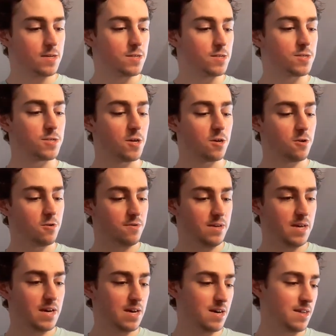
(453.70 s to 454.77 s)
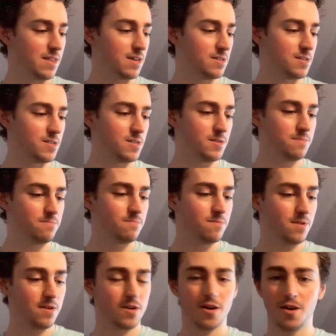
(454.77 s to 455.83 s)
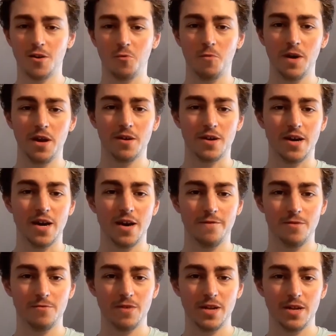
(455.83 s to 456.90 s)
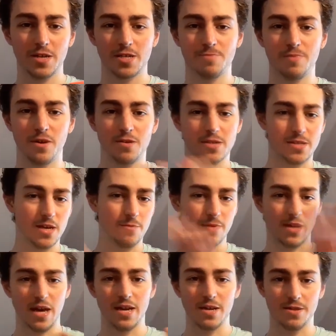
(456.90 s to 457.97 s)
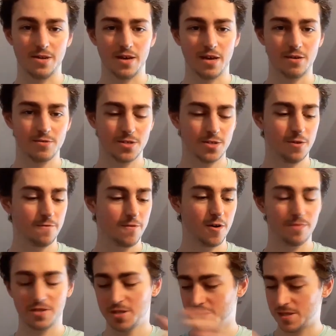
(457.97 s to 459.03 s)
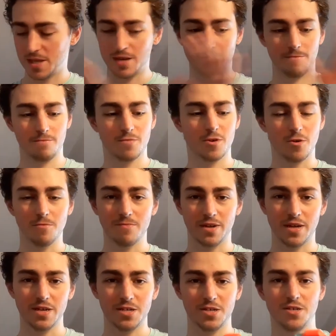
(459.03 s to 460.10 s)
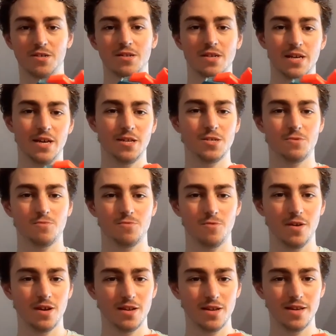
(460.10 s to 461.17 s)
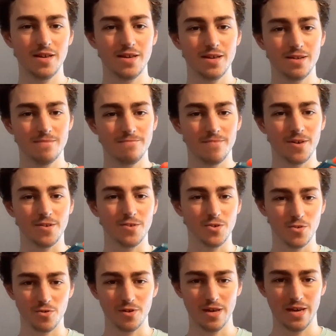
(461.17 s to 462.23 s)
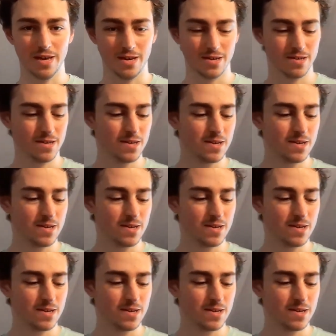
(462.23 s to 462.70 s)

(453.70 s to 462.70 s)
So yeah, that's kind of weird. I haven't really experienced that with anything else so far, but just that combination, it's really annoying.